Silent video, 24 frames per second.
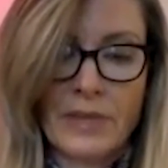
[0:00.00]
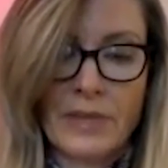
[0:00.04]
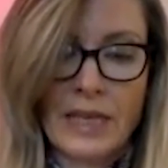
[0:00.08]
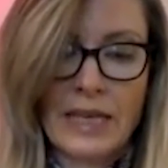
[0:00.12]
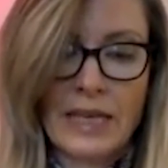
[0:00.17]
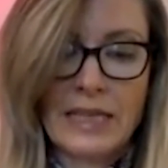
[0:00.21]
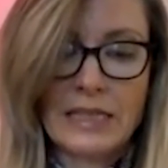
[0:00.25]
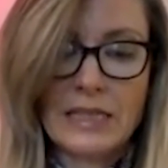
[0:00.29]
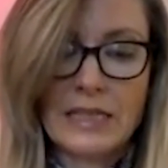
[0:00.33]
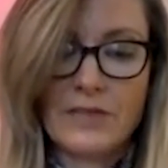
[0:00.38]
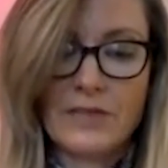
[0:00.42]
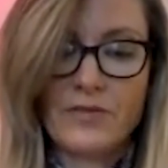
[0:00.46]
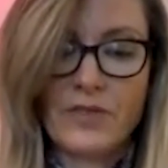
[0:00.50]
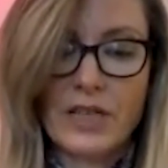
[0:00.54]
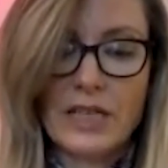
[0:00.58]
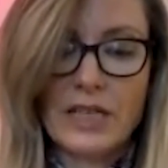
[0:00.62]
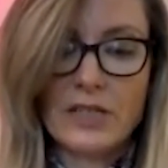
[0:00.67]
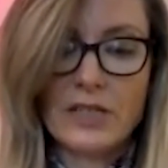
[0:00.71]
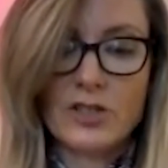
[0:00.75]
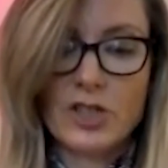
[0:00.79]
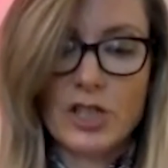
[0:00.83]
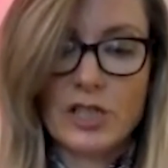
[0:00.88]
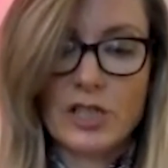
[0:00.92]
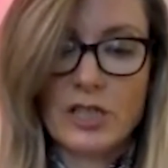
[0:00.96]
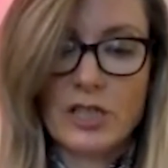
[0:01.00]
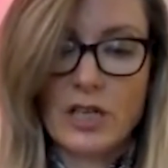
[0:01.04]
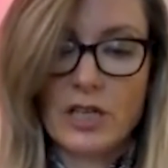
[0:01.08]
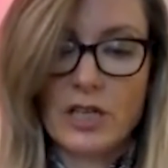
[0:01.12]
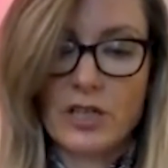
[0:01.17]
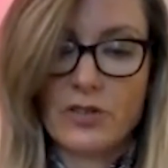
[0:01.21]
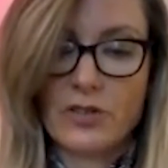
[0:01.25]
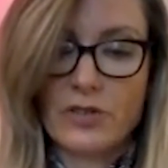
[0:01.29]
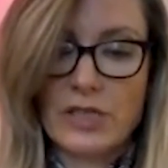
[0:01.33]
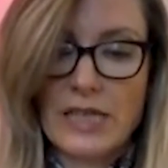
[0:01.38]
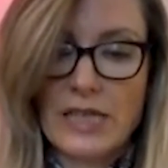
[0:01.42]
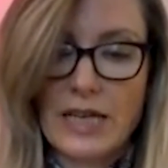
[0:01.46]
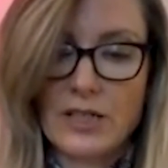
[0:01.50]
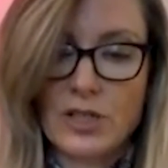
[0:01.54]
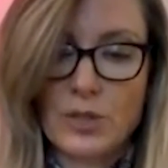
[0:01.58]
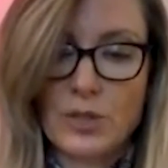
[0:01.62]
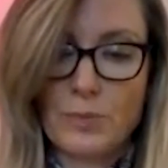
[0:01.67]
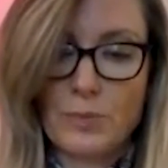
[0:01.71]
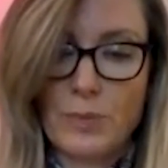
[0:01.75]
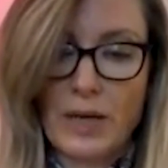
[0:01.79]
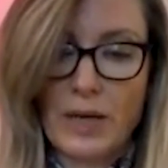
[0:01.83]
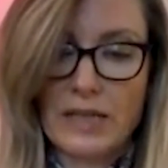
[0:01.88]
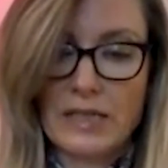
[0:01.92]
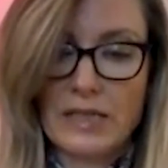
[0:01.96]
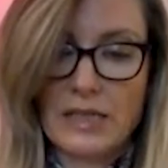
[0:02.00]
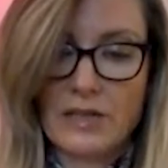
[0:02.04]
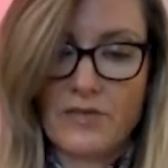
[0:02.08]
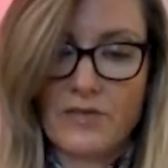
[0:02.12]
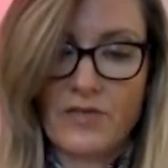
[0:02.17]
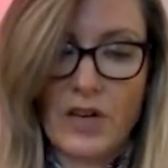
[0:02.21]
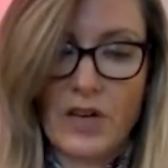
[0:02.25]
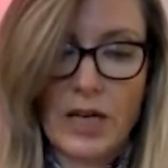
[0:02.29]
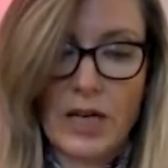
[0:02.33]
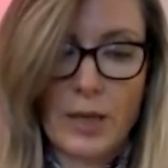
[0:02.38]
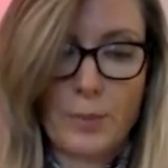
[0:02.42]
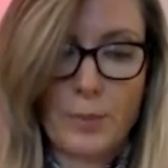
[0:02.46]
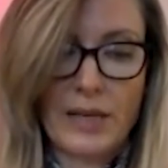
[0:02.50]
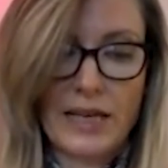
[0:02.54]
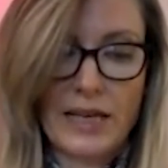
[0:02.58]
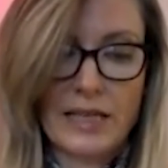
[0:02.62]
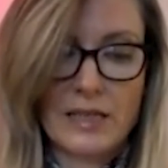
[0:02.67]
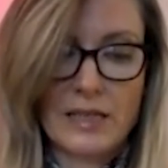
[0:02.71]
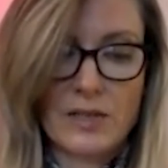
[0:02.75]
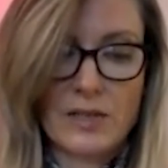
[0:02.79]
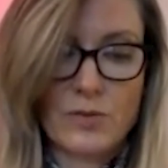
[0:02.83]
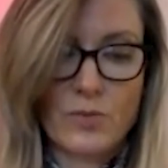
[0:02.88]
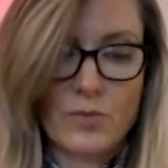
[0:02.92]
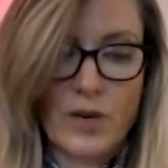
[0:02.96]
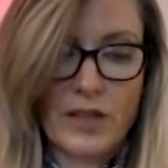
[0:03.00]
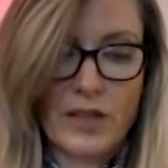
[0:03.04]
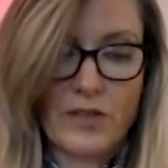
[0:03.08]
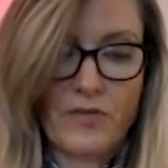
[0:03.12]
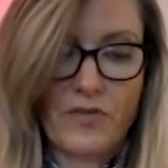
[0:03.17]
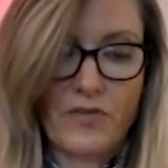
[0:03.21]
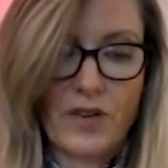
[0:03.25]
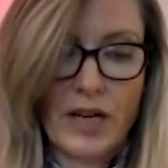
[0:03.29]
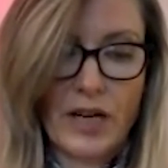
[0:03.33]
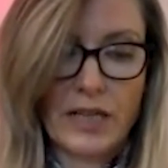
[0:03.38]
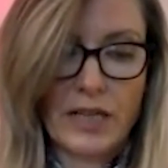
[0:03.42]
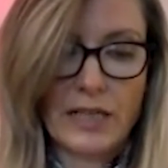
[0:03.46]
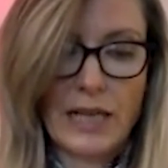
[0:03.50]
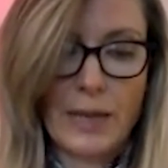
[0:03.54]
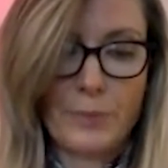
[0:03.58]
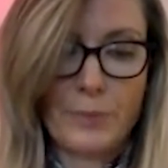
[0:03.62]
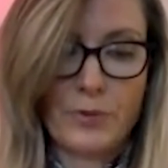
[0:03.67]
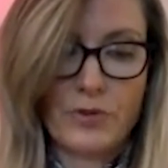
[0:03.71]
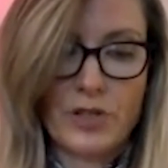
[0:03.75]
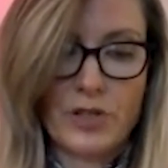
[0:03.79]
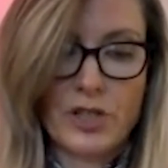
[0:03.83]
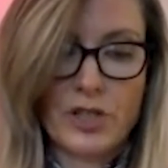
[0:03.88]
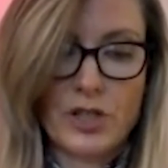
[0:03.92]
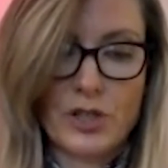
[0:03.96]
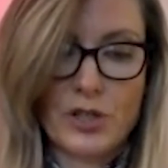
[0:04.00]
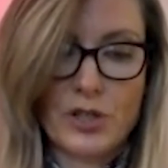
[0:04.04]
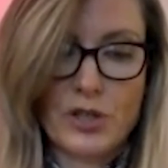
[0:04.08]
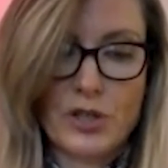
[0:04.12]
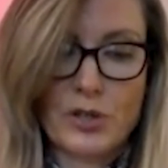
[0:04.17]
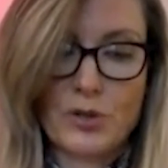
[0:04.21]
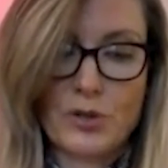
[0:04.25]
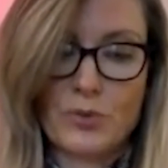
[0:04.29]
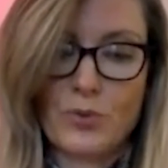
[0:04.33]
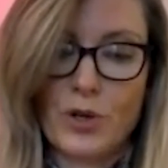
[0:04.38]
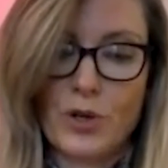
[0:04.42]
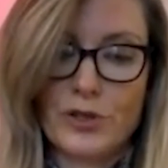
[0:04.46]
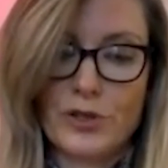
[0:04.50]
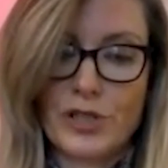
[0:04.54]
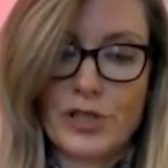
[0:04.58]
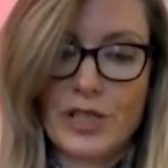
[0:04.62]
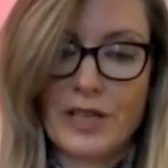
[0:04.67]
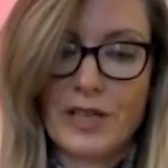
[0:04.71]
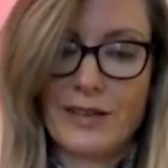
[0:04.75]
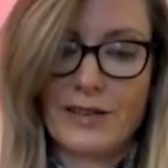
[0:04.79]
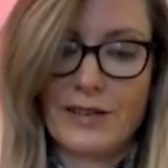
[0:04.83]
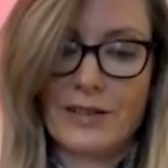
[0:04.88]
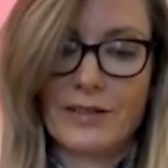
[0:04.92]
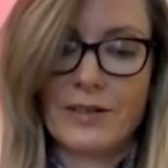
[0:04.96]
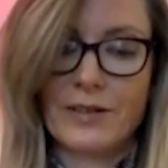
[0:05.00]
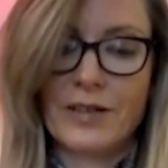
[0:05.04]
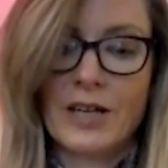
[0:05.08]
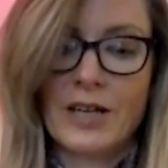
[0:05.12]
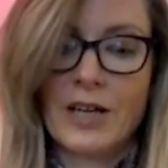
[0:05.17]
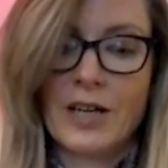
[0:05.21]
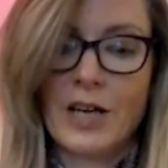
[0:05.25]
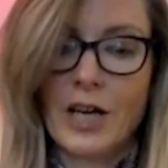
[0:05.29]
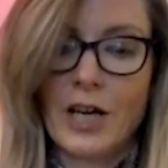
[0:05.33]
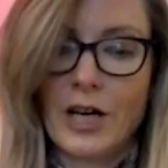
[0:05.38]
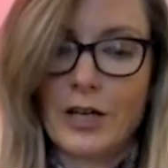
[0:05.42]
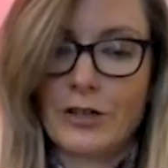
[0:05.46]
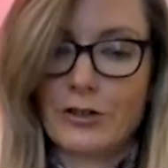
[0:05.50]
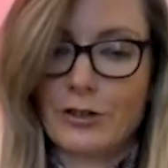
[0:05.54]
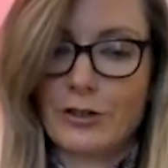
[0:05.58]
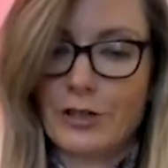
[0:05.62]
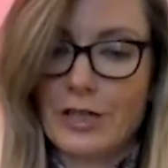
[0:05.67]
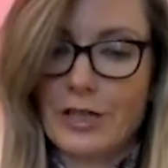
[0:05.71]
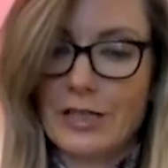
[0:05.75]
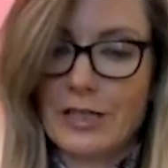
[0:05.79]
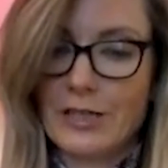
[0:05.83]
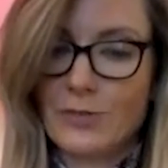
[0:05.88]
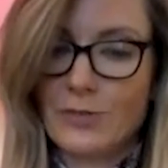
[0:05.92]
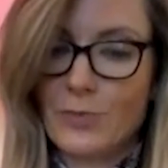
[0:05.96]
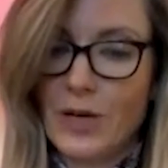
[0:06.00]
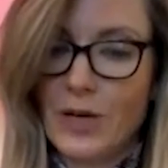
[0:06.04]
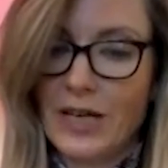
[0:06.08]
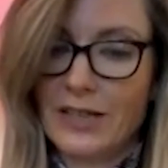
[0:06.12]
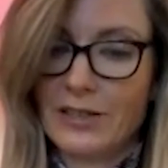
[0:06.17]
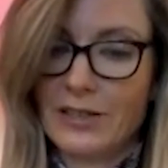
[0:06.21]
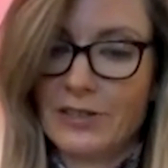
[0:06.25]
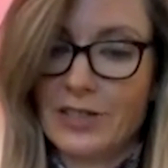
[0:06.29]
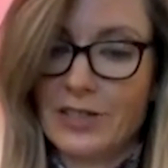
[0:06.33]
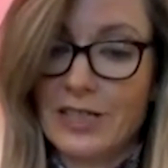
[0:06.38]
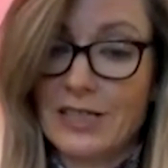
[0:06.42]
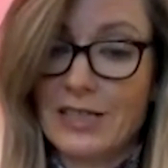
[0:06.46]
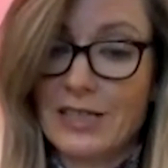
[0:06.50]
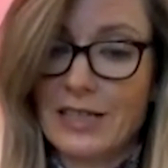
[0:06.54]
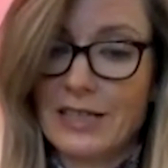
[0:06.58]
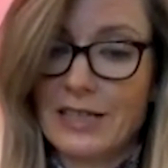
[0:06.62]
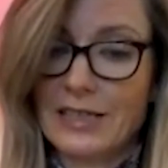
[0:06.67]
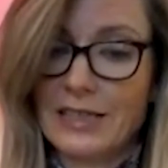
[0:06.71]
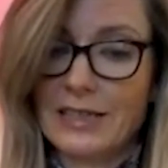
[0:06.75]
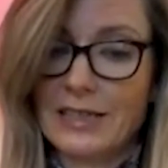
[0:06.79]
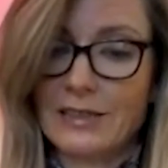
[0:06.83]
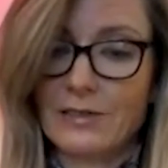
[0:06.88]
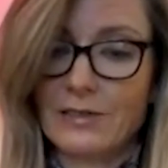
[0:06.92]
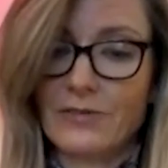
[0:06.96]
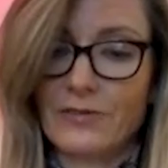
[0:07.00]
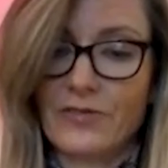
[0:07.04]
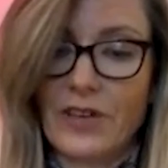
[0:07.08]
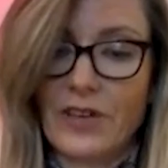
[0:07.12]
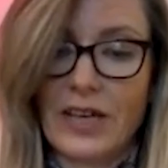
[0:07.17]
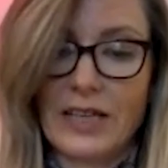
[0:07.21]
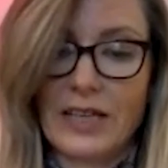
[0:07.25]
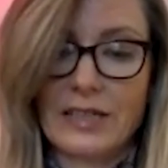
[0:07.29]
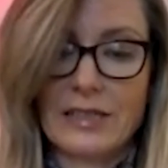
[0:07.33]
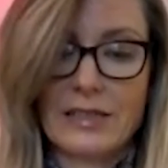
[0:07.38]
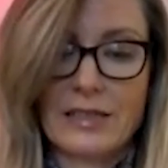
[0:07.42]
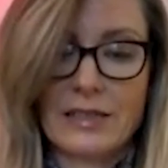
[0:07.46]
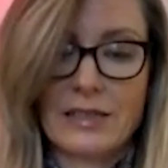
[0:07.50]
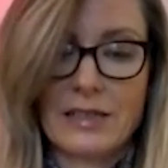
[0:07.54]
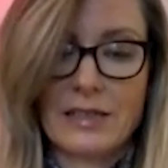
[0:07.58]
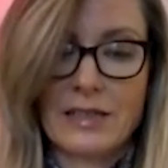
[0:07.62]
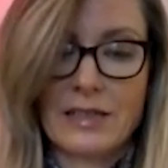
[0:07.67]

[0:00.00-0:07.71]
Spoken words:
In defeat, she turned her attention back to the fireplace, where the final apparition stood watching her, a crooked smile on his skeletal face.